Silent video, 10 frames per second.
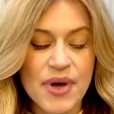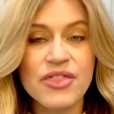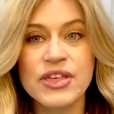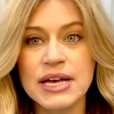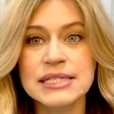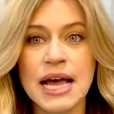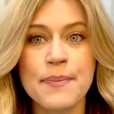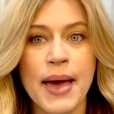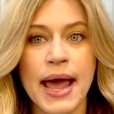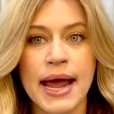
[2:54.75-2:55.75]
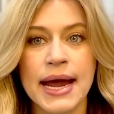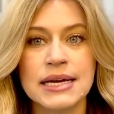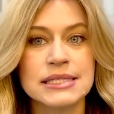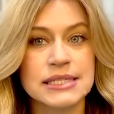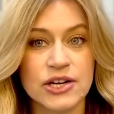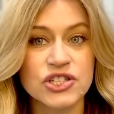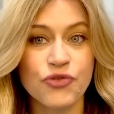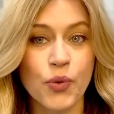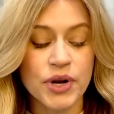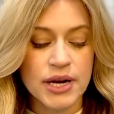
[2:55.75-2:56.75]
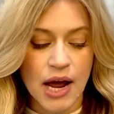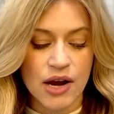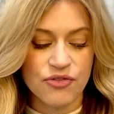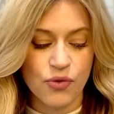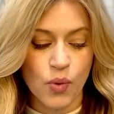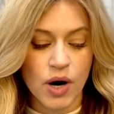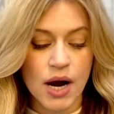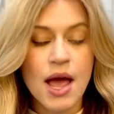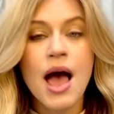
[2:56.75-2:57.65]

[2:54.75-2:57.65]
This I paid $6.49 for.